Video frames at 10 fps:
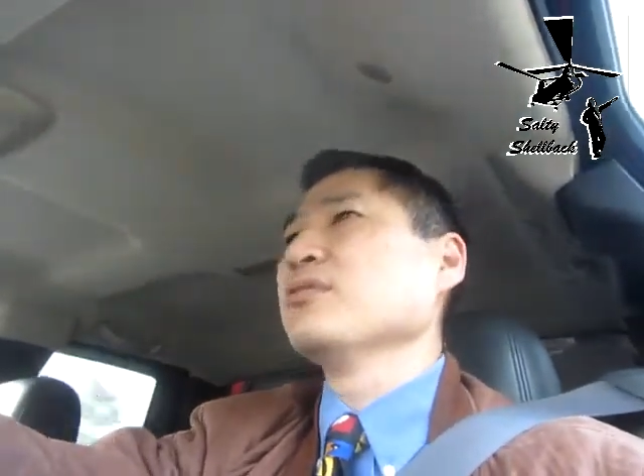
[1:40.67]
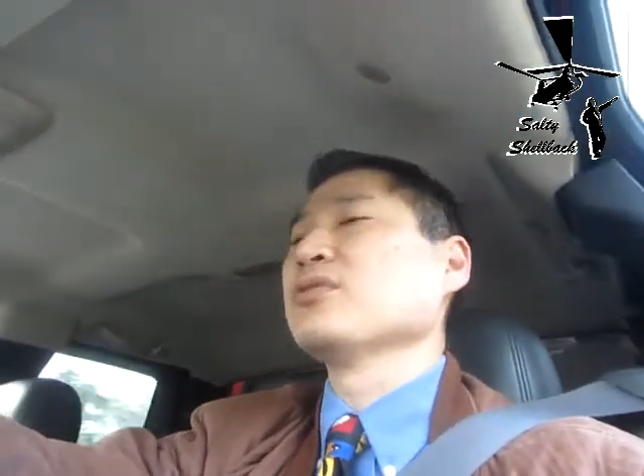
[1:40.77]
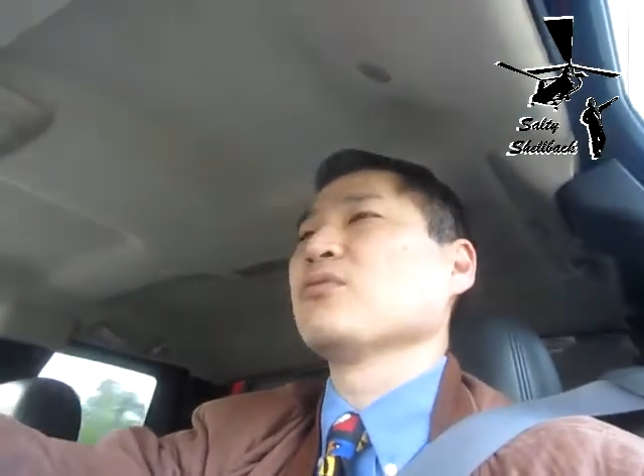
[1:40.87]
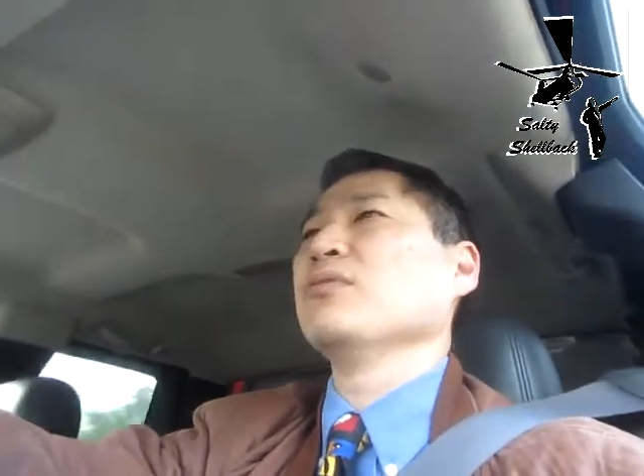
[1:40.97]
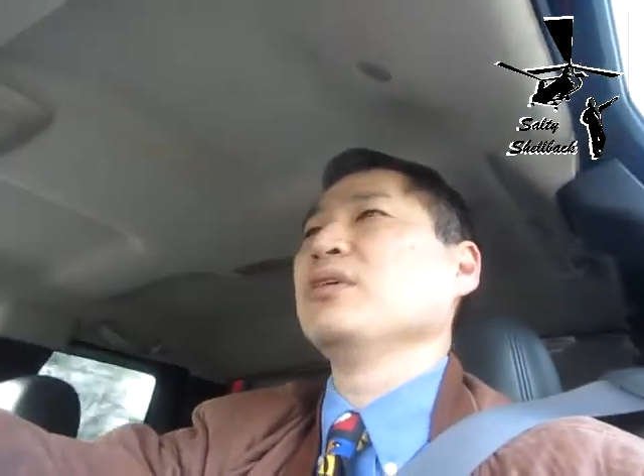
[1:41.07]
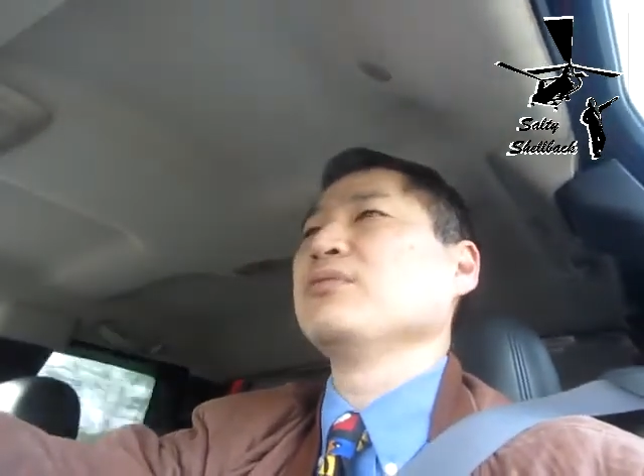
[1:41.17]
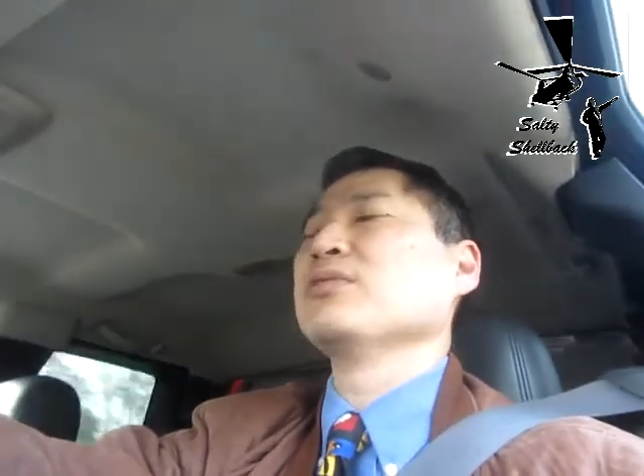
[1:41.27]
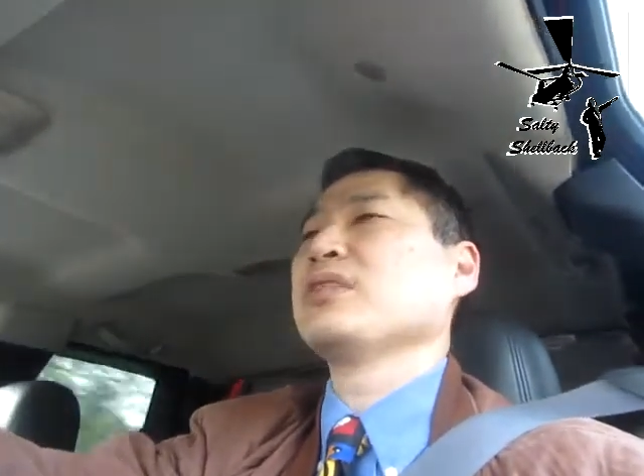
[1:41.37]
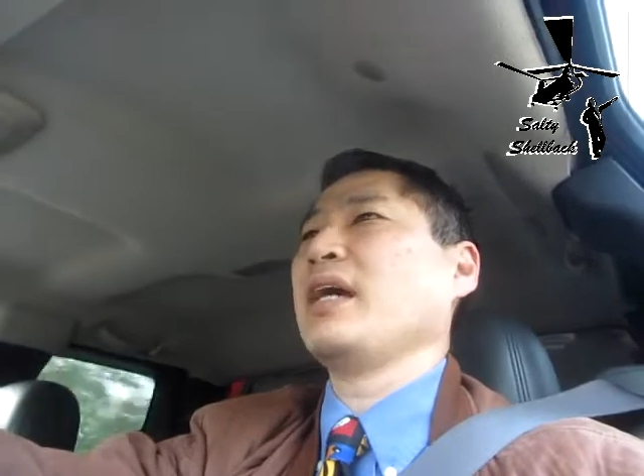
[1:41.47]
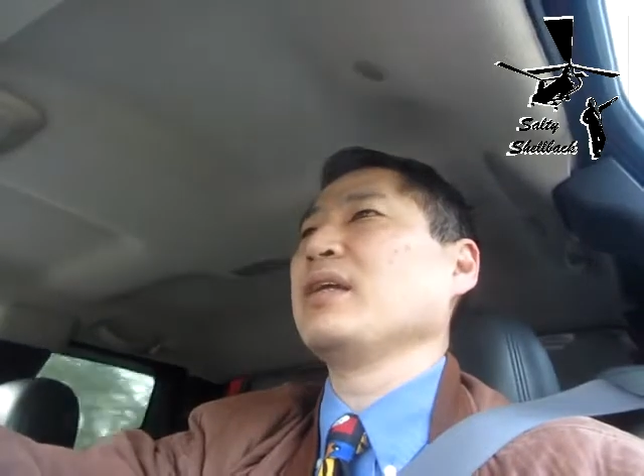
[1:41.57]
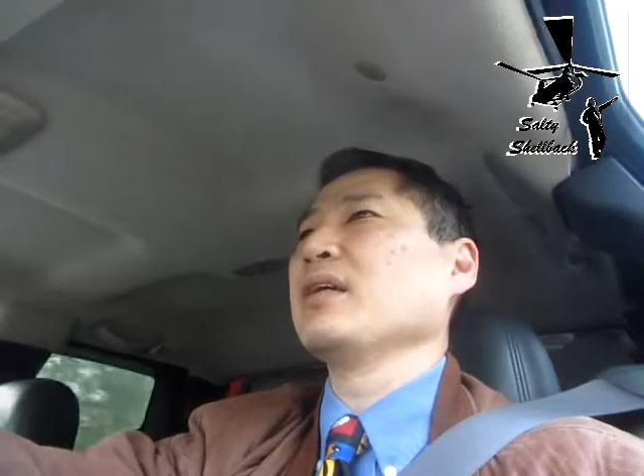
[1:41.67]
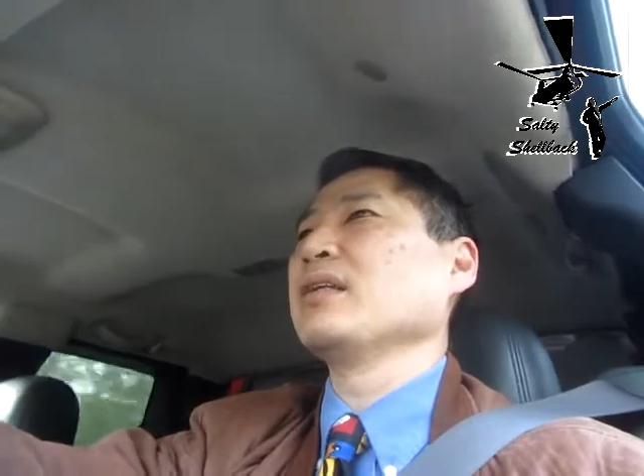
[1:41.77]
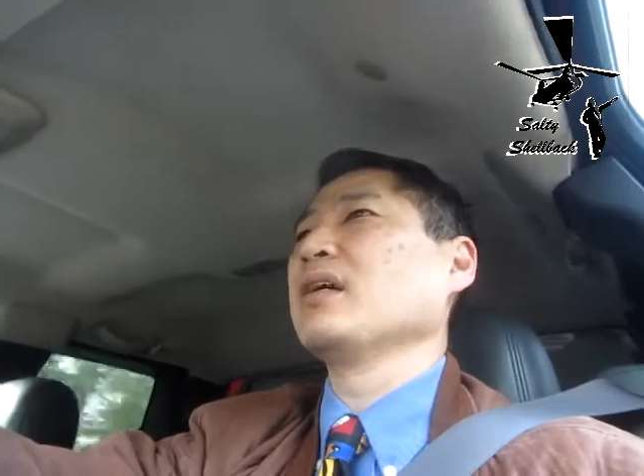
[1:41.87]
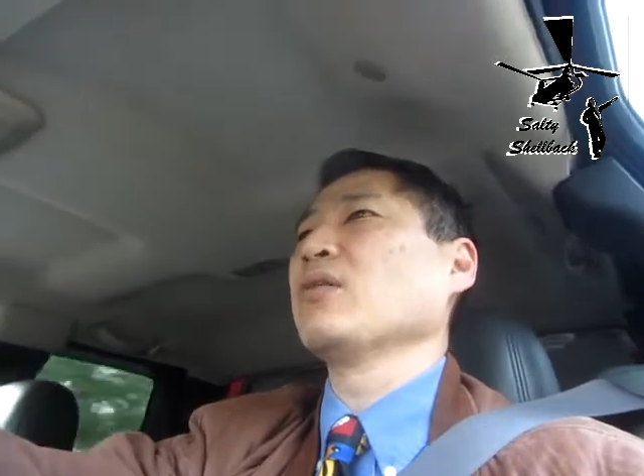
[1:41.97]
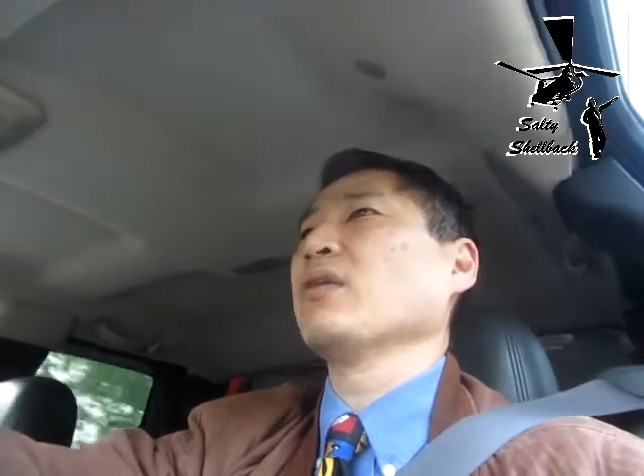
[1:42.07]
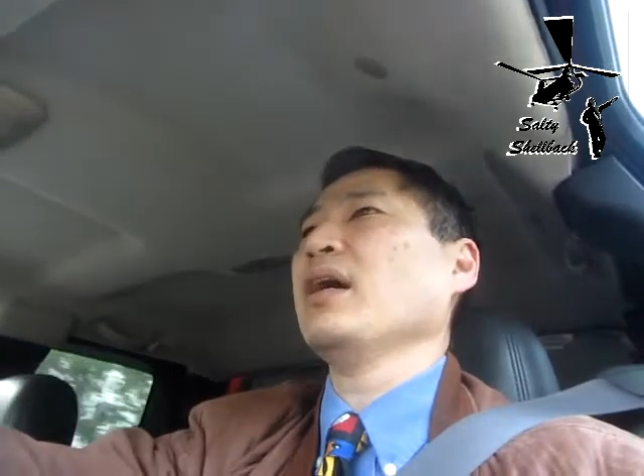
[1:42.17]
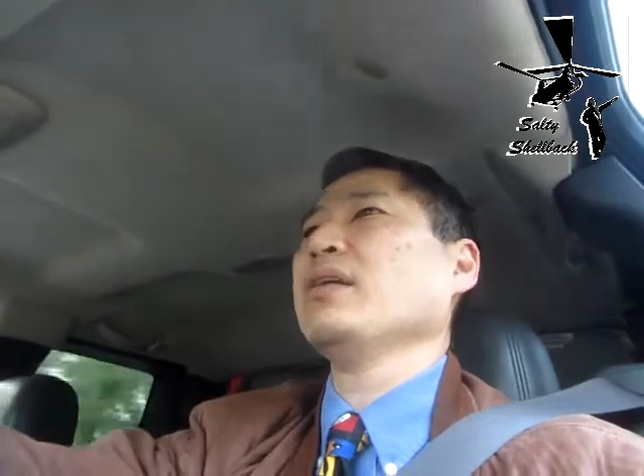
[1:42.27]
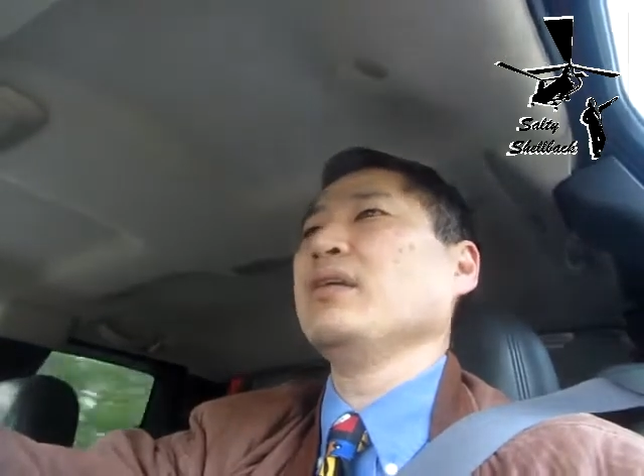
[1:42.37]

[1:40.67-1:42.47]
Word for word: It was it was technically correct.